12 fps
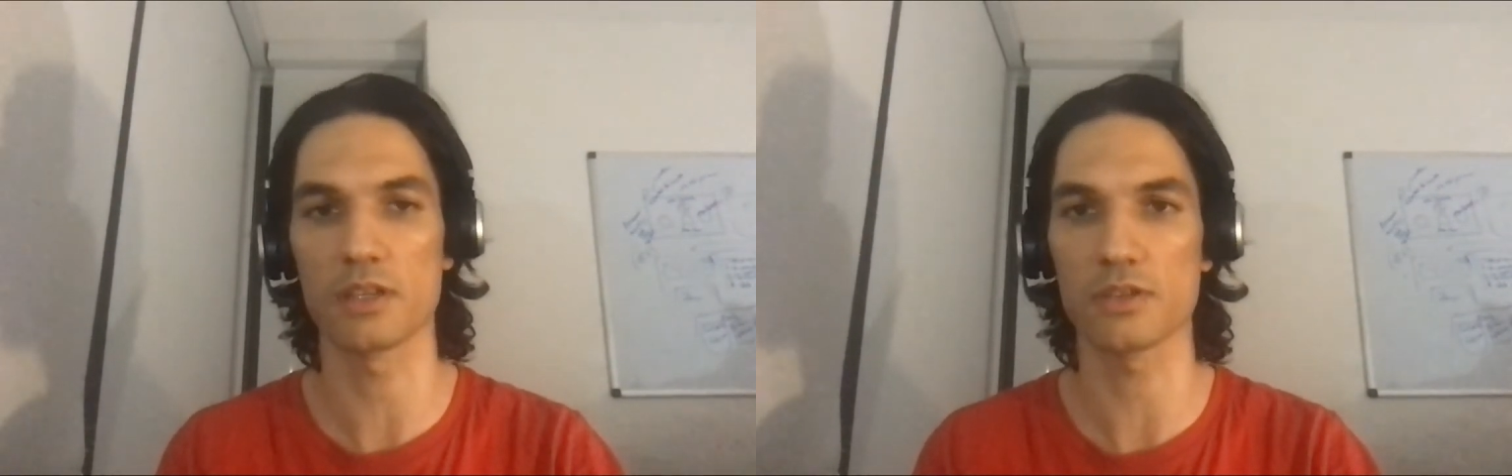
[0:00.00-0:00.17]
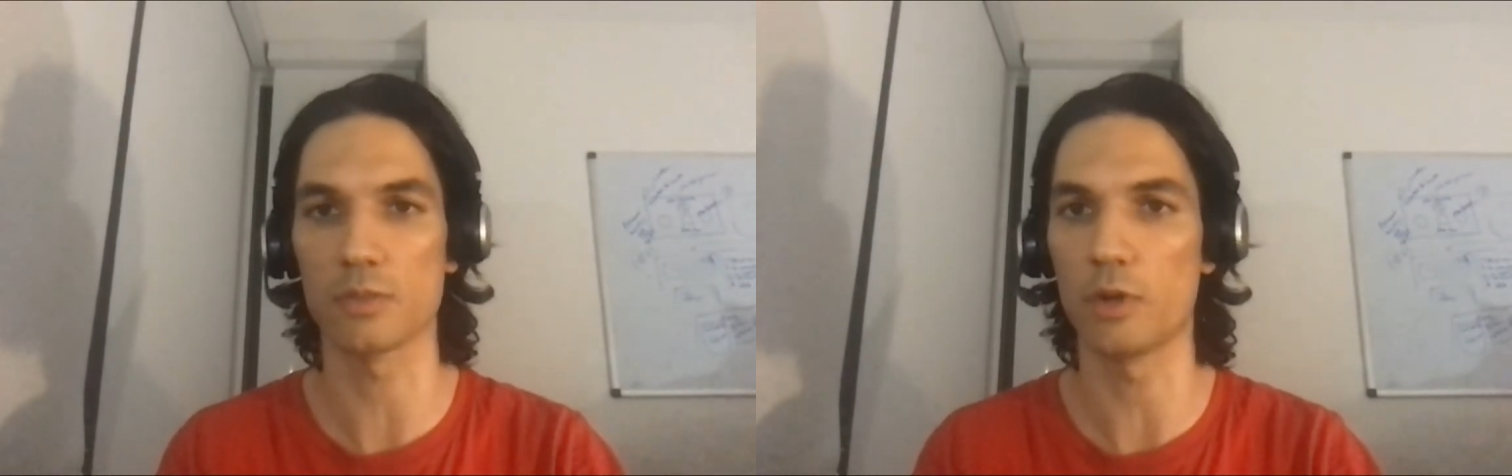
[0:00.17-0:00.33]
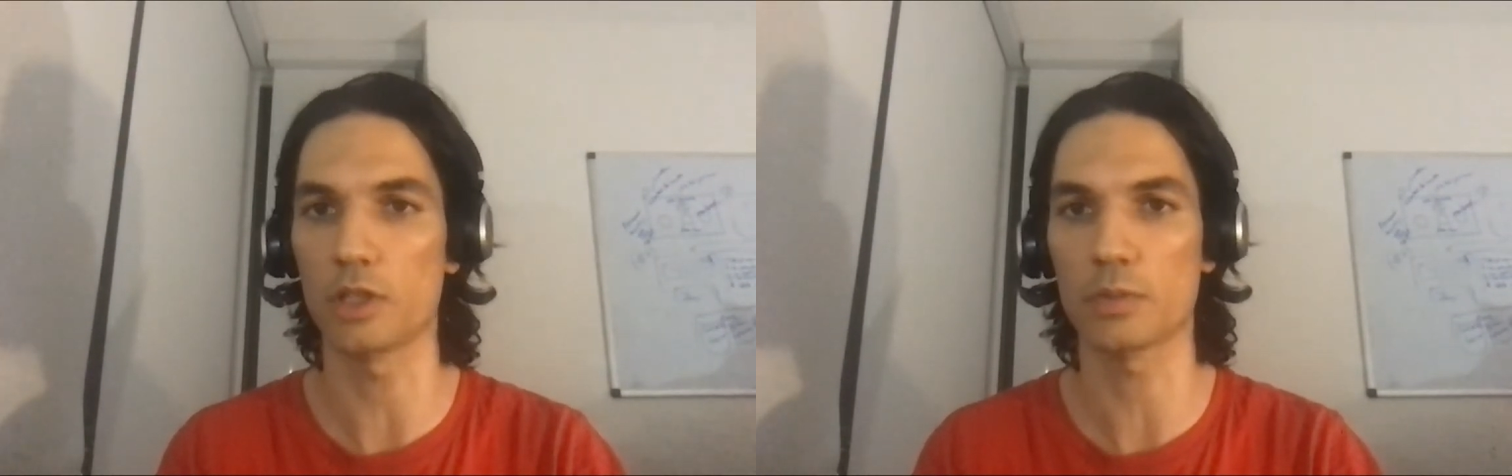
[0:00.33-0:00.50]

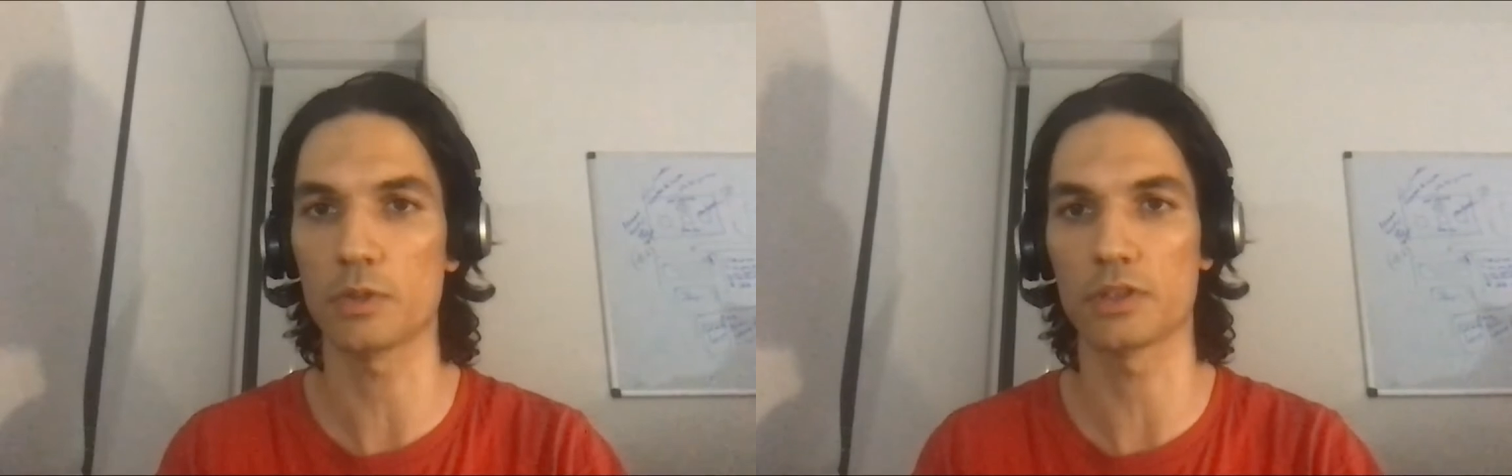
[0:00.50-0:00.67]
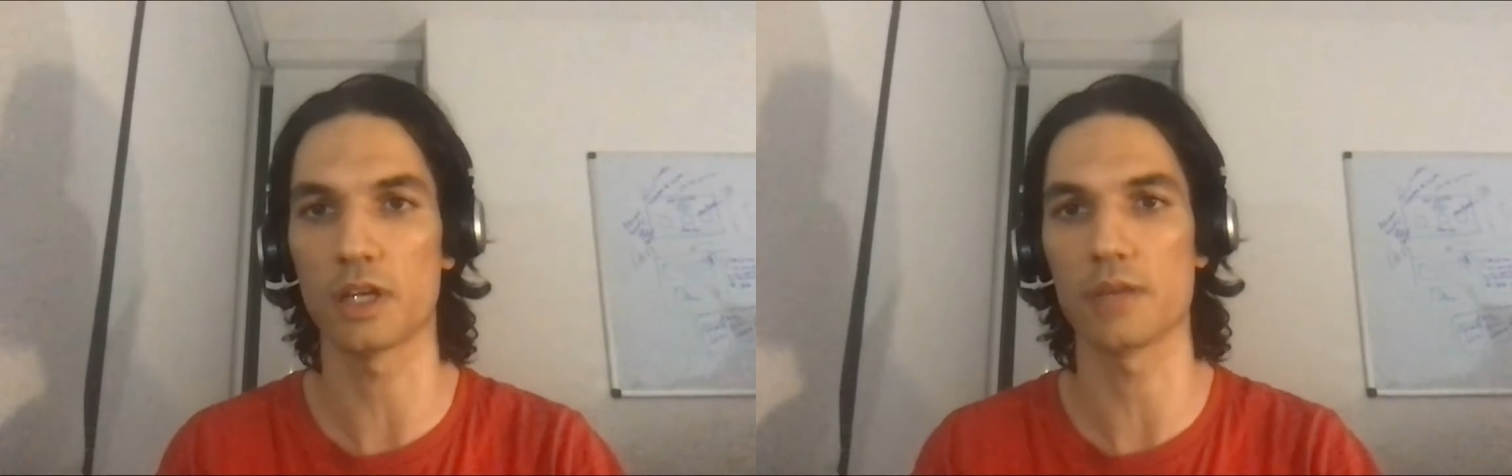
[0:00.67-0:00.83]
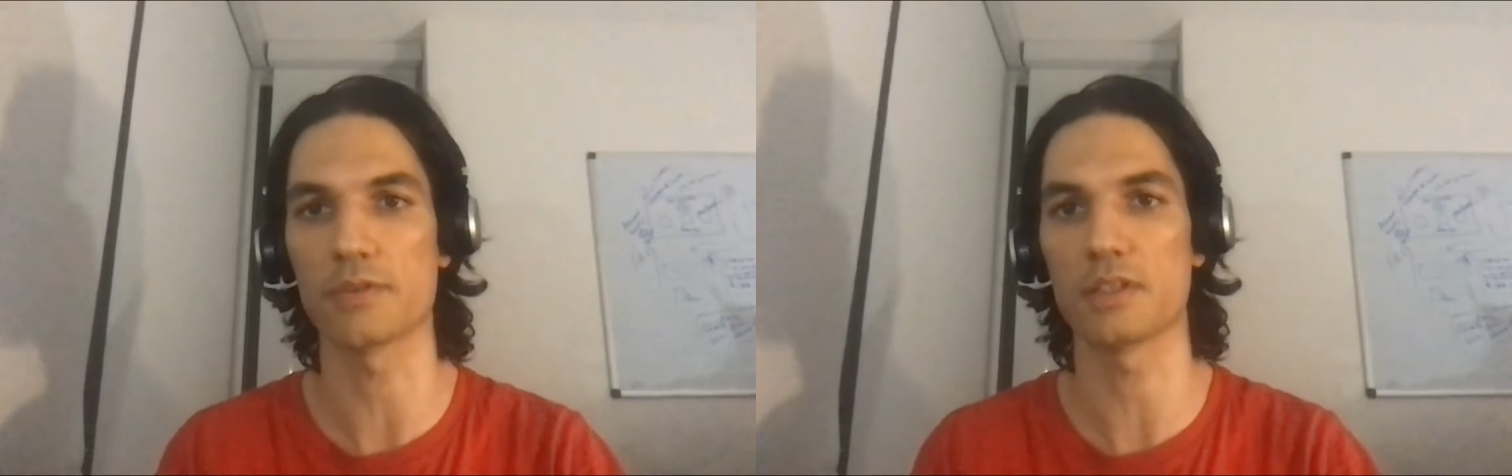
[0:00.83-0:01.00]
so multiple
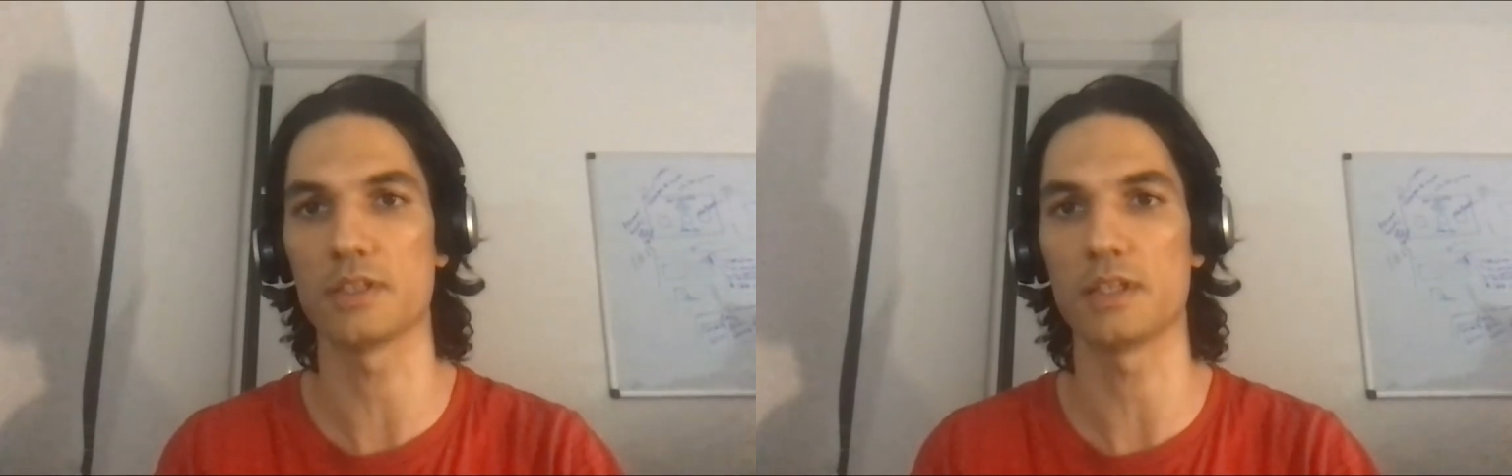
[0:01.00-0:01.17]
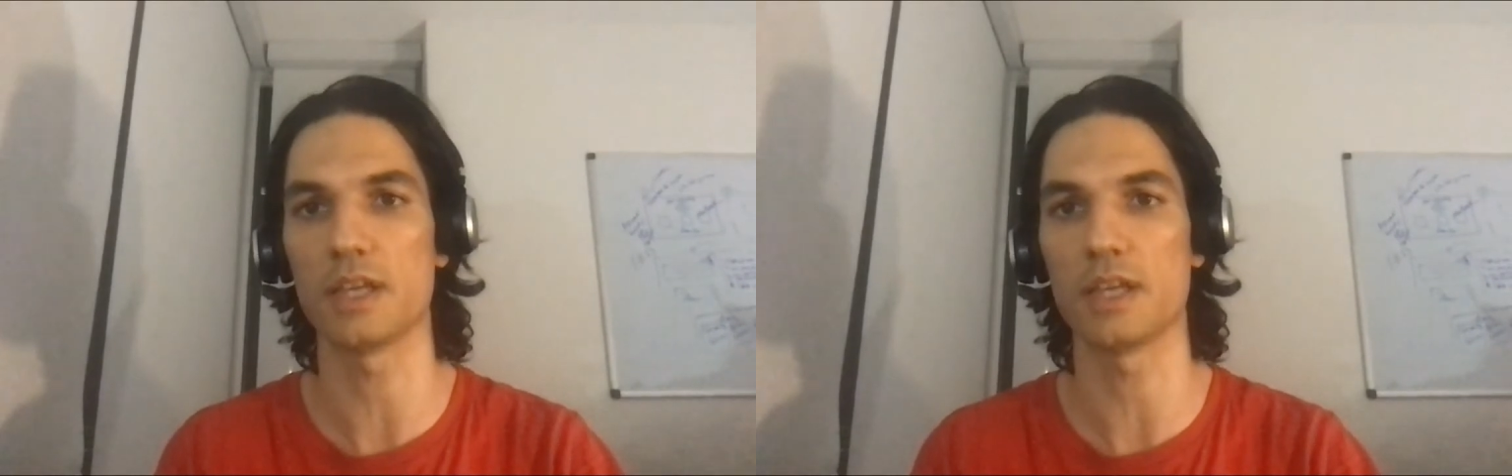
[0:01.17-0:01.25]
times a day,